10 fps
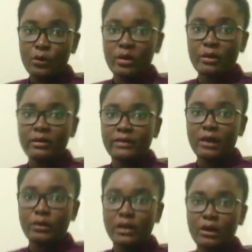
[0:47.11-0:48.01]
where we
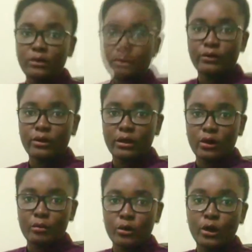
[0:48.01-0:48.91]
found out for the
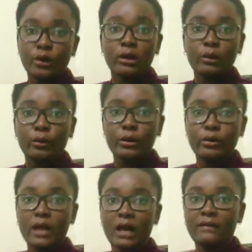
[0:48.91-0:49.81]
hormonal we
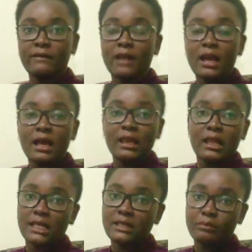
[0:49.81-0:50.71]
could have
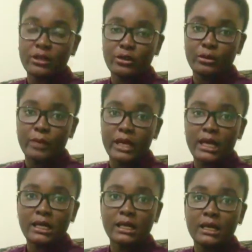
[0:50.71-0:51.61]
less period
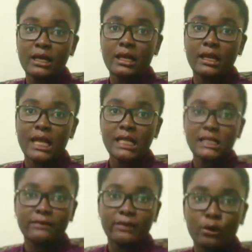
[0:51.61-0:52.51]
pain,
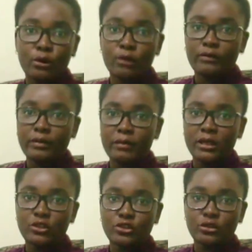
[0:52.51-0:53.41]
less flow of the
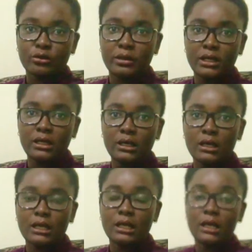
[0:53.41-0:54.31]
menstrual
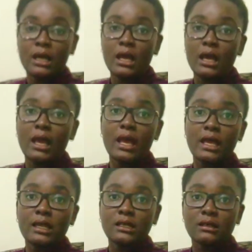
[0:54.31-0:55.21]
period,
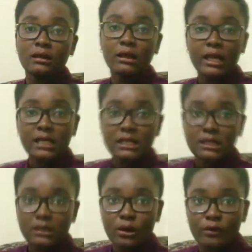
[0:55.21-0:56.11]
and
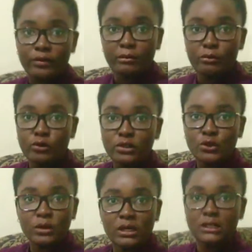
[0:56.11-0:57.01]
less of the mood
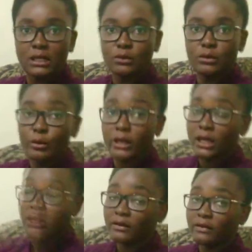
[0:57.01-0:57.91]
swings that we normally
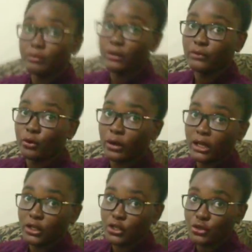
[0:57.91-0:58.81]
have before
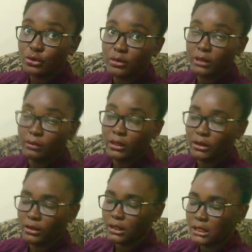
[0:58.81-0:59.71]
and during
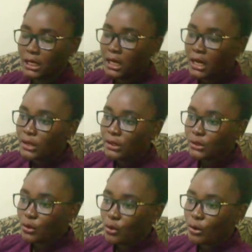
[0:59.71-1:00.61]
periods.
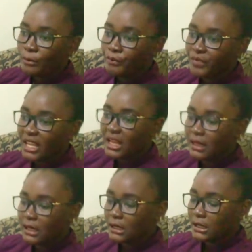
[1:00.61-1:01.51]
So
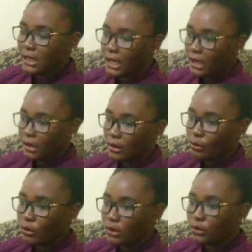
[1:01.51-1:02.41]
this day,
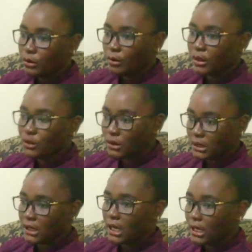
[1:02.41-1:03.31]
what do we want to
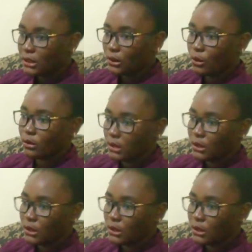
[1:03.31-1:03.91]
discuss on